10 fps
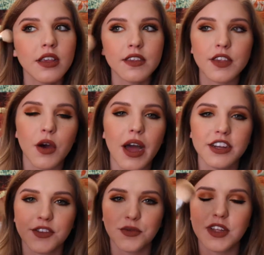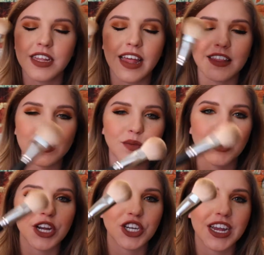So I just really like this
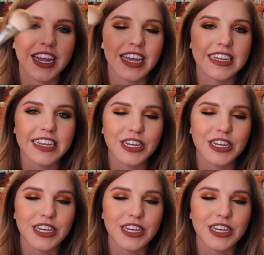brush, and